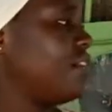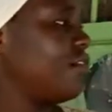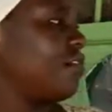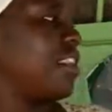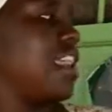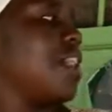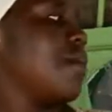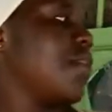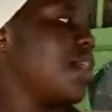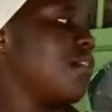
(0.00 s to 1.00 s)
today,
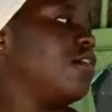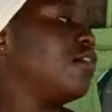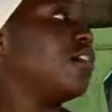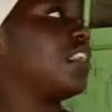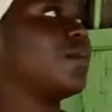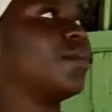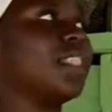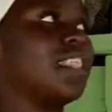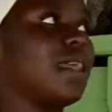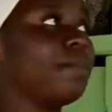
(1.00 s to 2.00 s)
we are going to deal
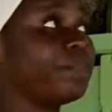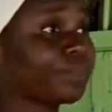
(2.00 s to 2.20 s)
with the